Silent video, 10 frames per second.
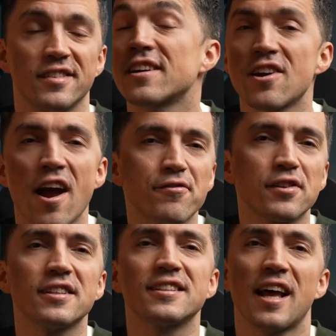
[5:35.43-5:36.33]
Craft
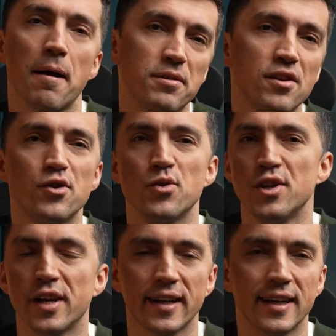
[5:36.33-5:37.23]
something
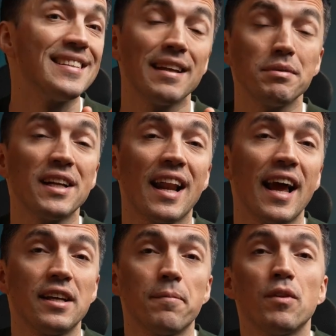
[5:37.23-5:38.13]
unique. Something like